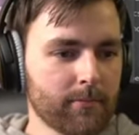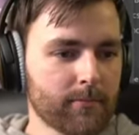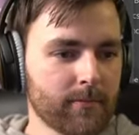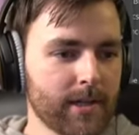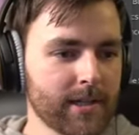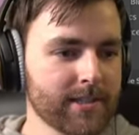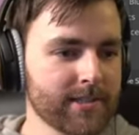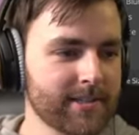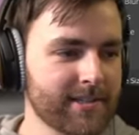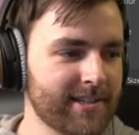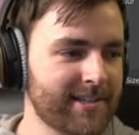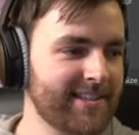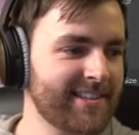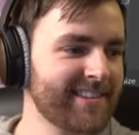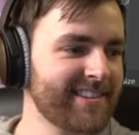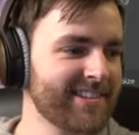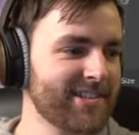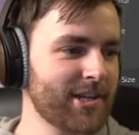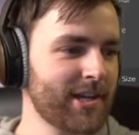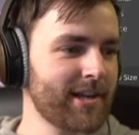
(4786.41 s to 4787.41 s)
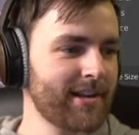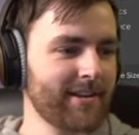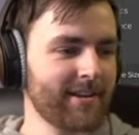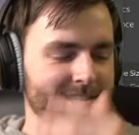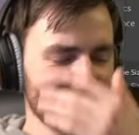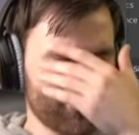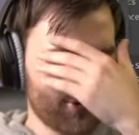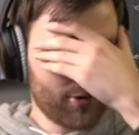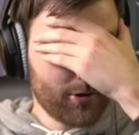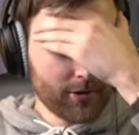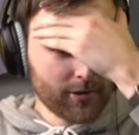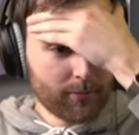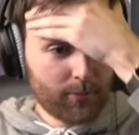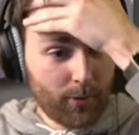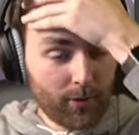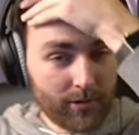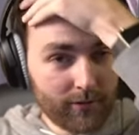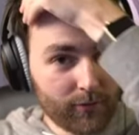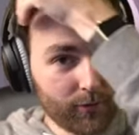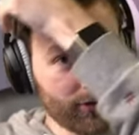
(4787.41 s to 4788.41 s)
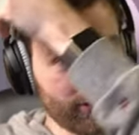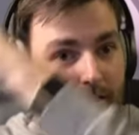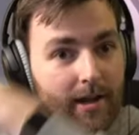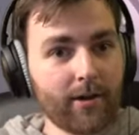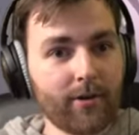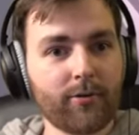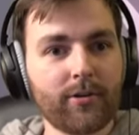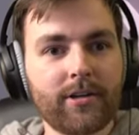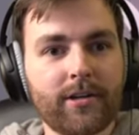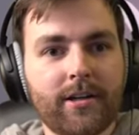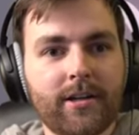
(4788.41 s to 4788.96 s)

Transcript: Yes, the channel is called Polyfjord now.